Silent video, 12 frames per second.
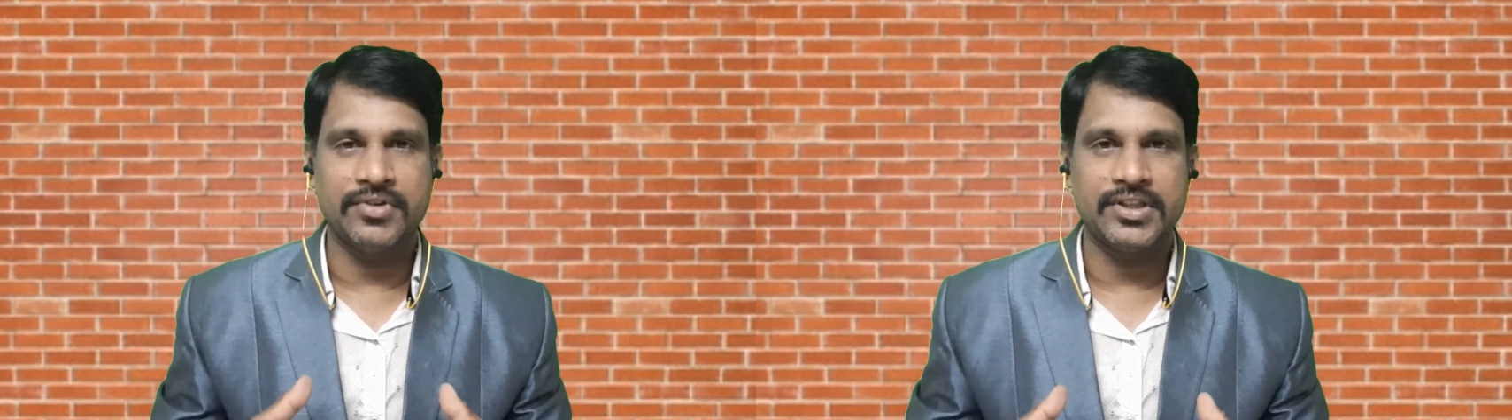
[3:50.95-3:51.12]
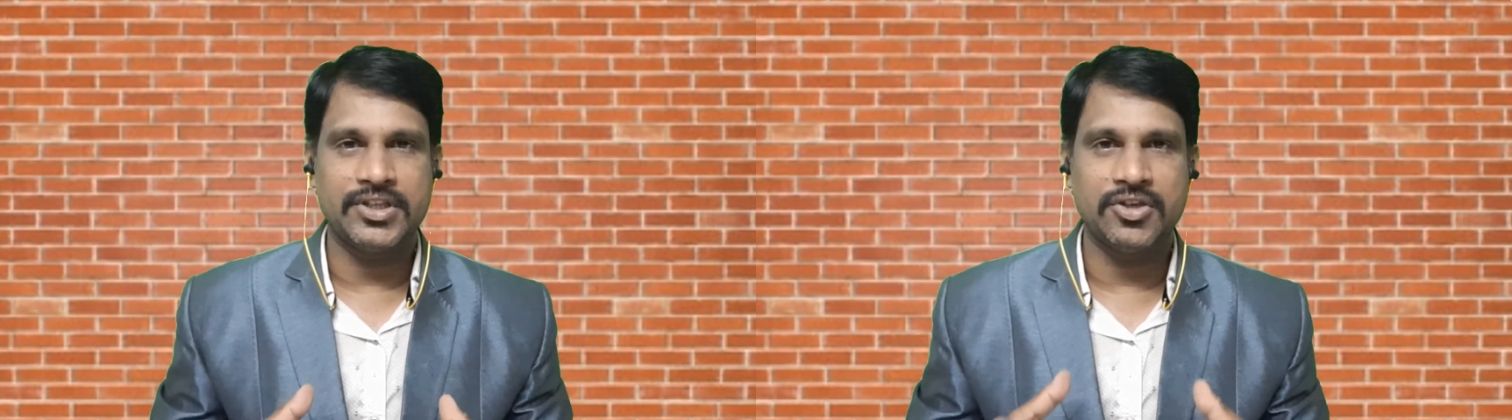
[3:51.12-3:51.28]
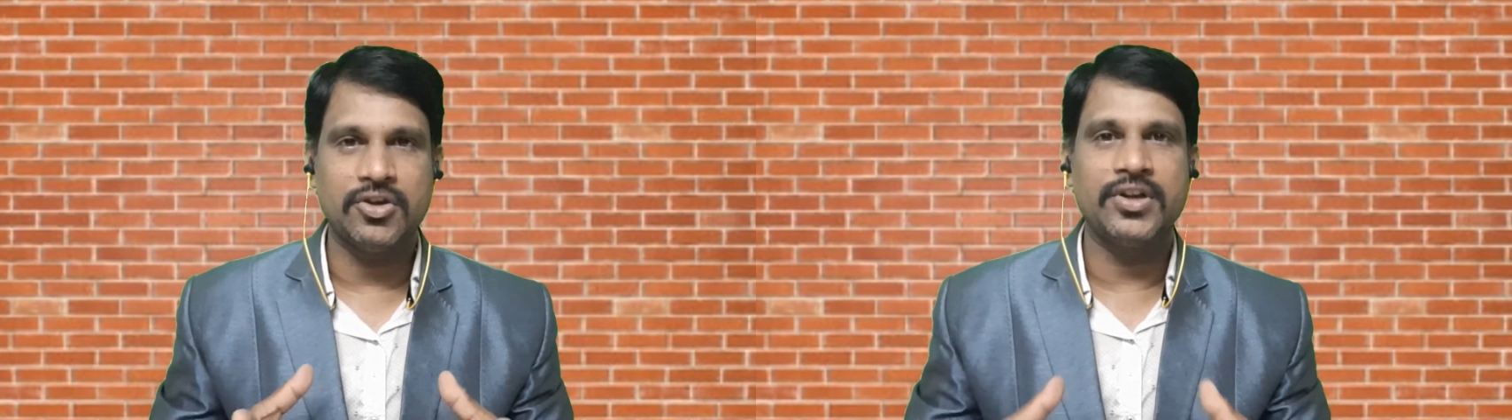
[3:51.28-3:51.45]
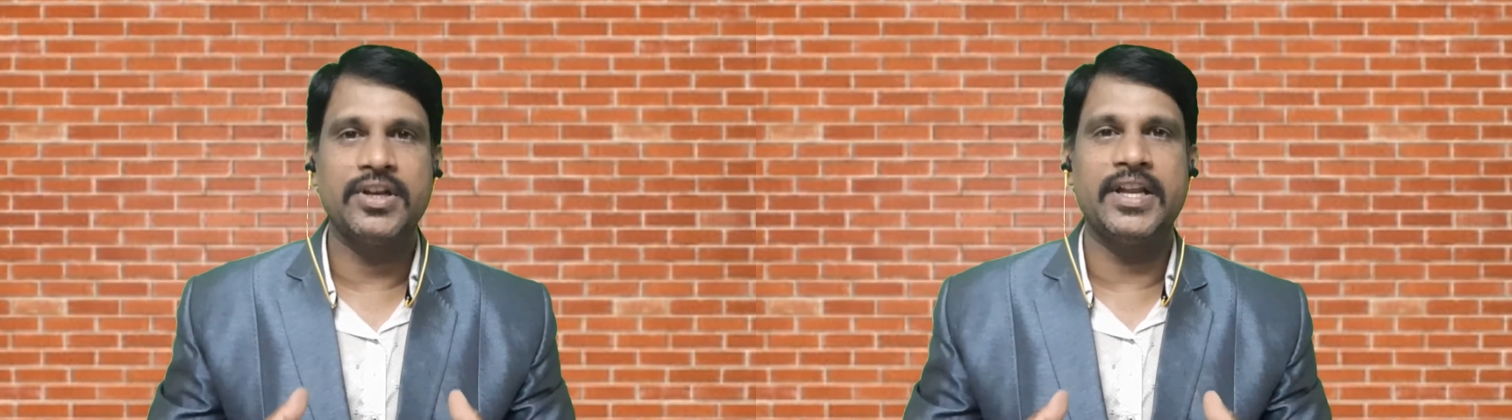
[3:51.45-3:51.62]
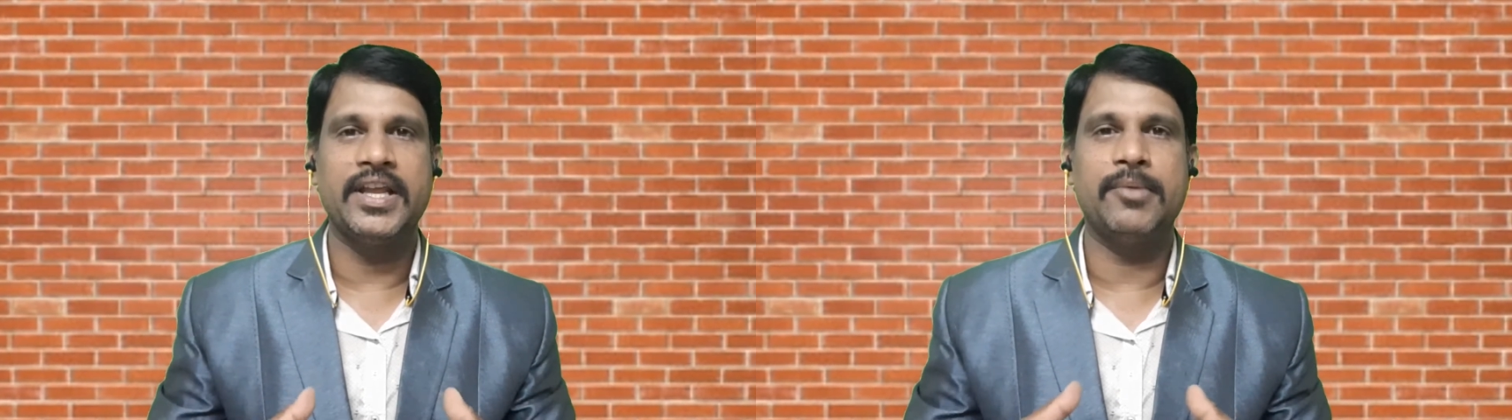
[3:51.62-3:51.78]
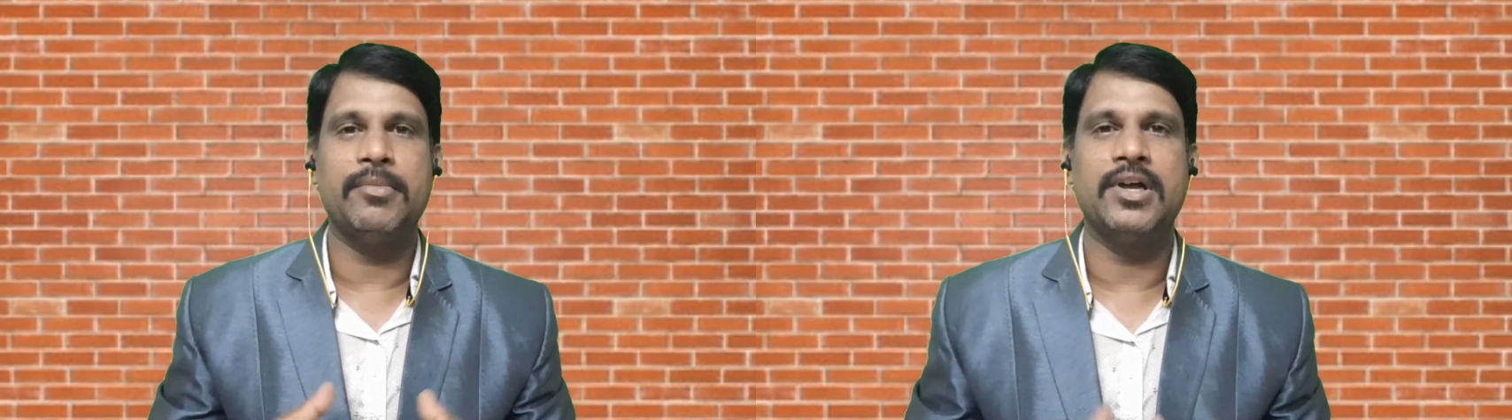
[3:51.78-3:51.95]
with your
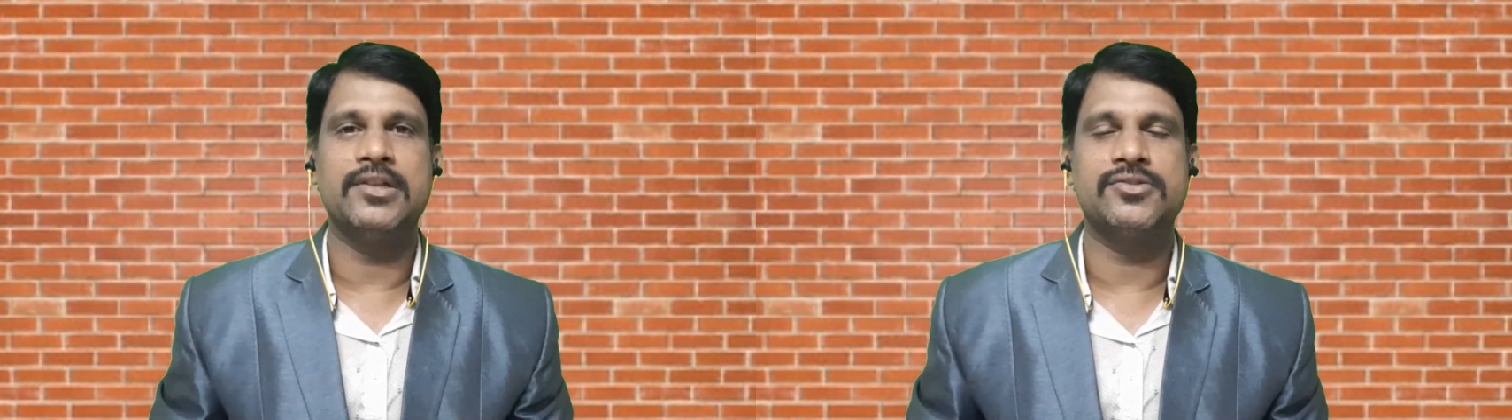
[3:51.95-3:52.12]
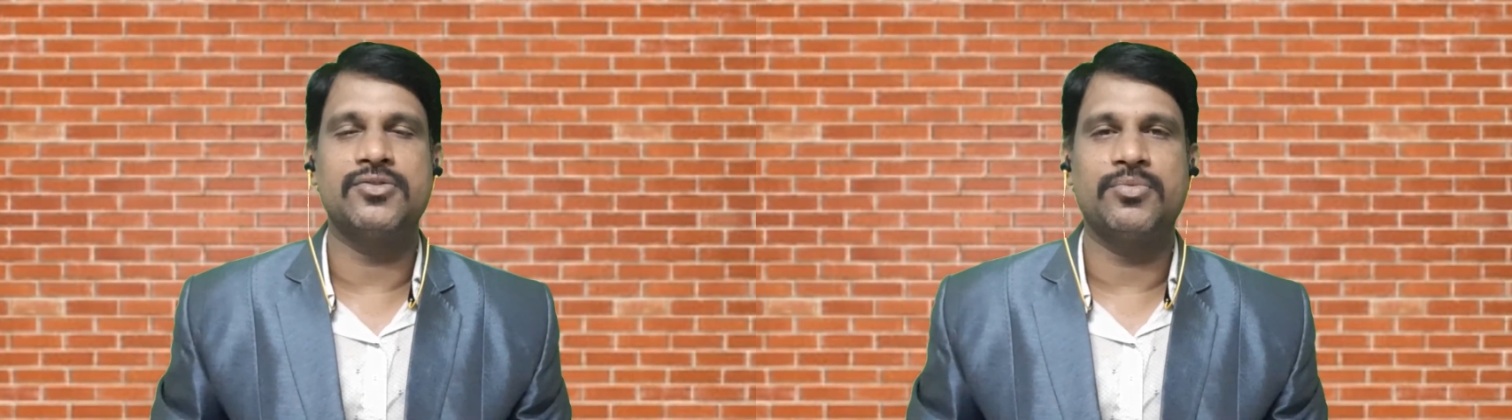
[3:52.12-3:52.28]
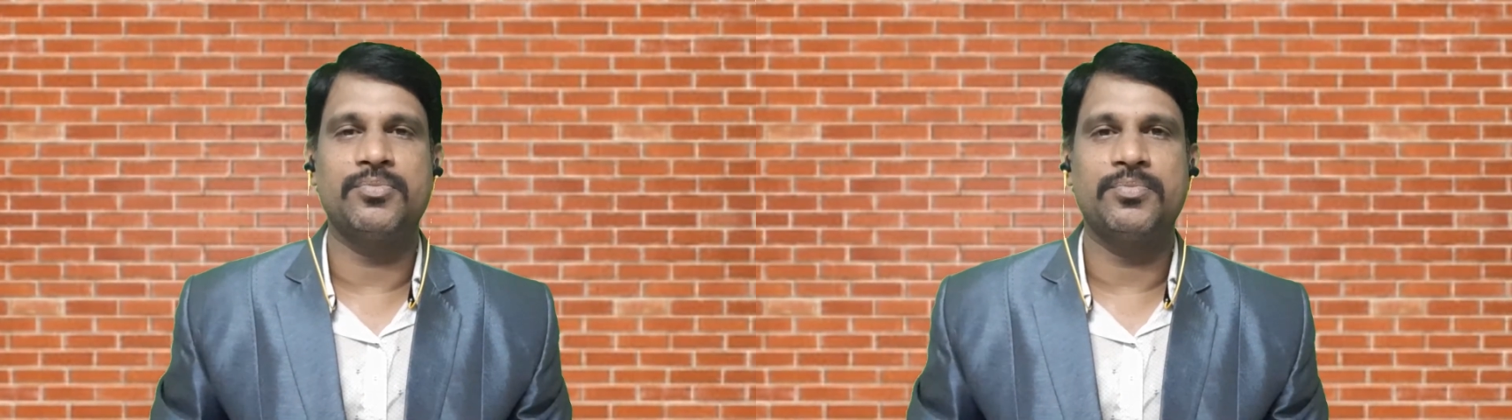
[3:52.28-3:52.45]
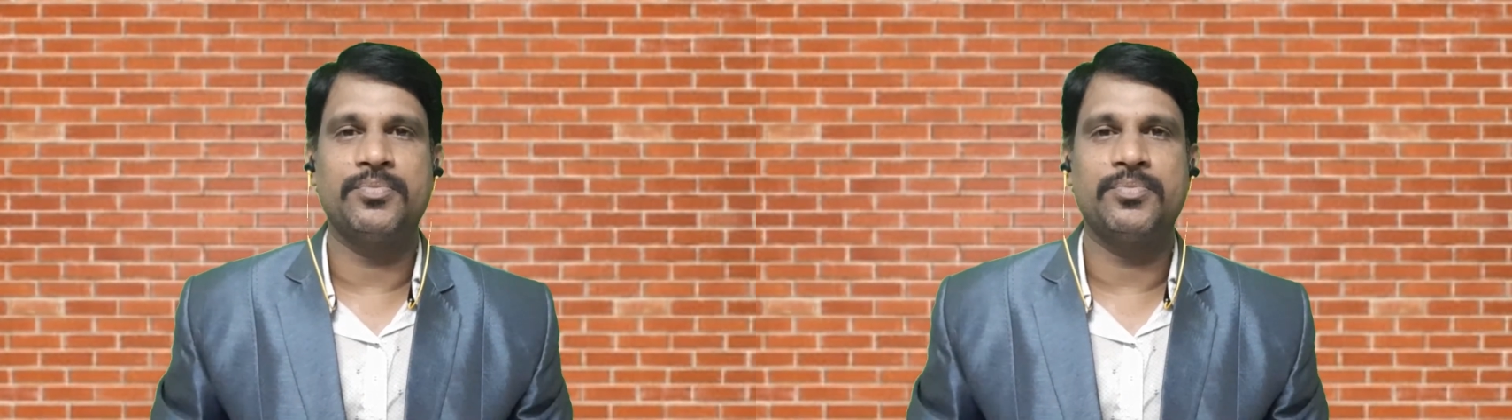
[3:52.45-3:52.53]
name also.